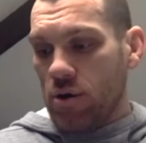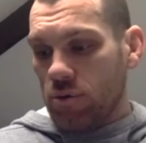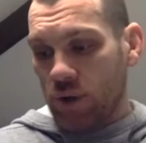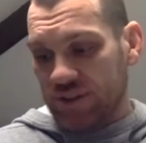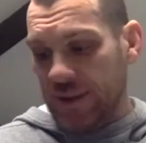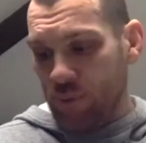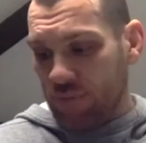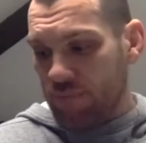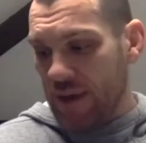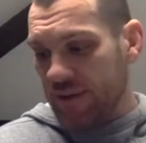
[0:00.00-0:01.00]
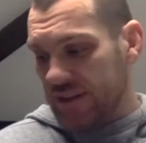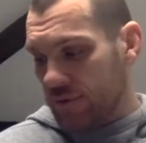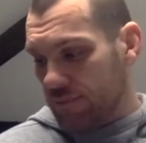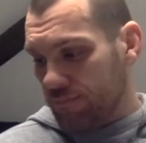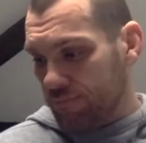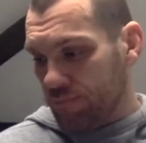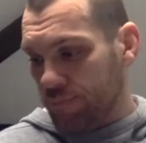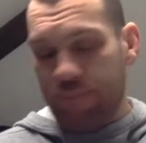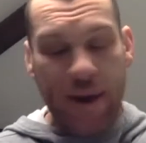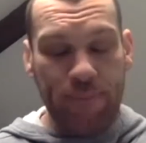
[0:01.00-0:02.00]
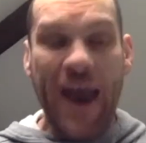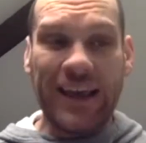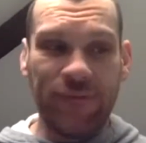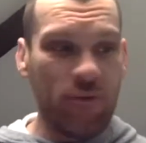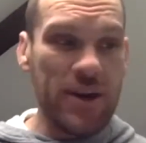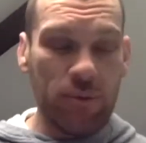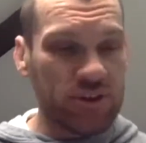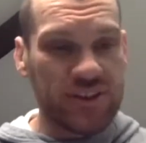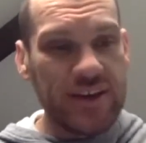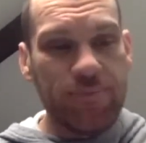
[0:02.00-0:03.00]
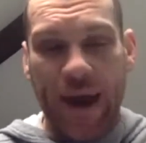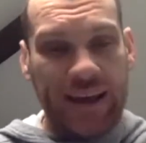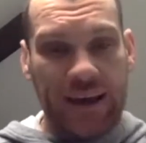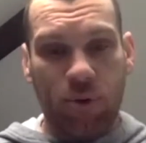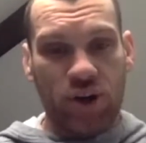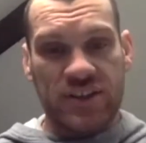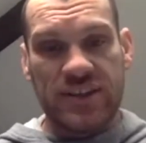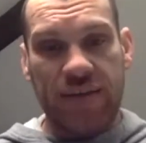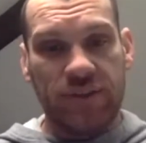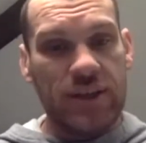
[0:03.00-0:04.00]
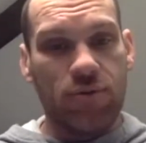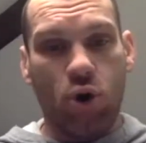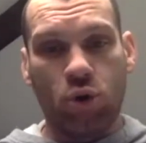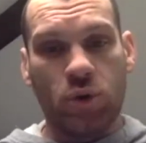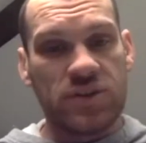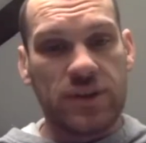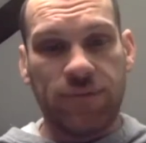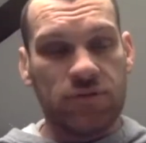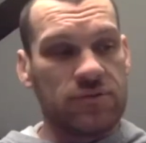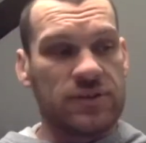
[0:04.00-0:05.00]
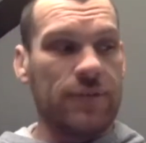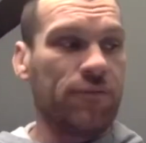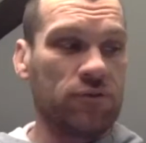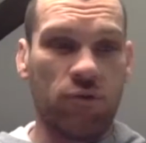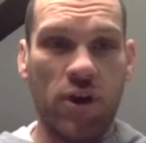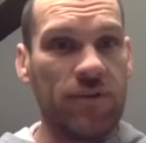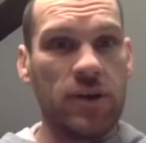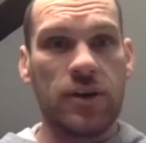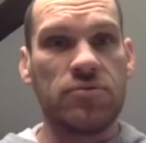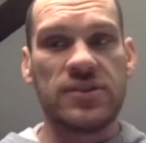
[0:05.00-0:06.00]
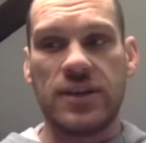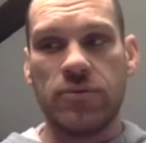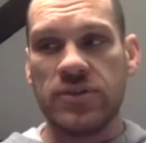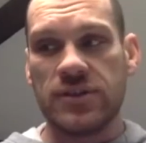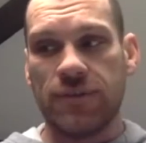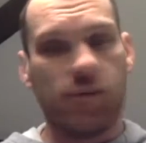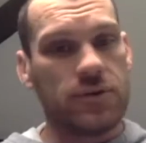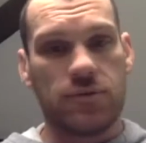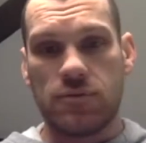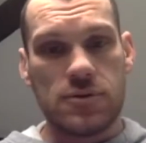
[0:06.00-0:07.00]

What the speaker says: well, Tiprick maybe something, but Becky for me was seeing Becky come on as a 17-year-old was different gravy. He was different.